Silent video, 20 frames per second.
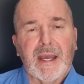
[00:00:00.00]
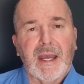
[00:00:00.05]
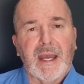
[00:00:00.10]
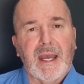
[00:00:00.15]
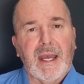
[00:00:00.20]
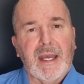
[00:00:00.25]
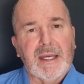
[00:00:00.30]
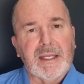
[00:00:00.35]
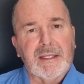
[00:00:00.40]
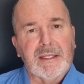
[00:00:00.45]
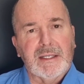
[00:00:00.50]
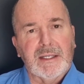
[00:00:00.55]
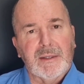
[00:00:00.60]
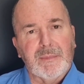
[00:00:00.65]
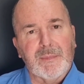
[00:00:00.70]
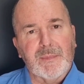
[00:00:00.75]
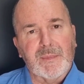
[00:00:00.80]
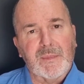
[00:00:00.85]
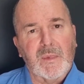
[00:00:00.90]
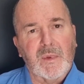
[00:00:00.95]
And
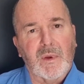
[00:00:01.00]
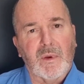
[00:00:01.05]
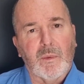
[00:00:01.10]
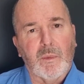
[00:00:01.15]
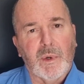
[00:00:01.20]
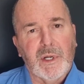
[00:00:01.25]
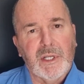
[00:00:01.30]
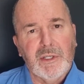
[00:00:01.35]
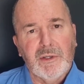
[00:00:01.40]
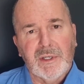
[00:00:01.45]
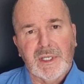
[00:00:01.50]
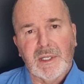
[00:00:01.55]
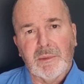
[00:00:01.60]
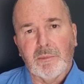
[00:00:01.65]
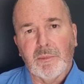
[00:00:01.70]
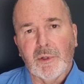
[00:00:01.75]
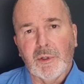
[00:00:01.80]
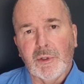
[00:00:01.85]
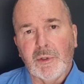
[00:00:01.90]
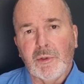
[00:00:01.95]
when you
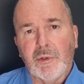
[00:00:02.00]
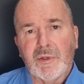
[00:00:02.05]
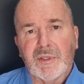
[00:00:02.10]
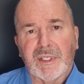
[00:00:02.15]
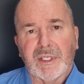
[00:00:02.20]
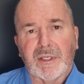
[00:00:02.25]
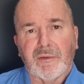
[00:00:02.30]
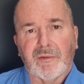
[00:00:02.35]
get oozing